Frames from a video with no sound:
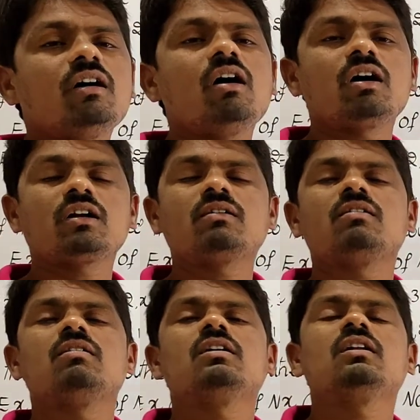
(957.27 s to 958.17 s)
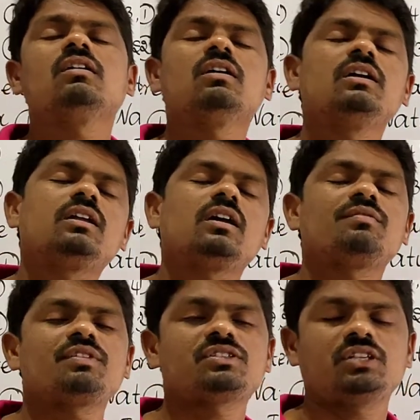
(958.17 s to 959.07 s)
or cardinality
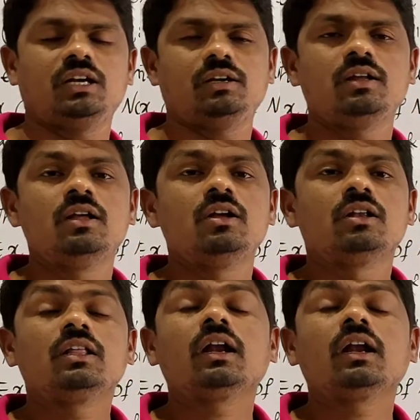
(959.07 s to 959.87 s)
of a set. The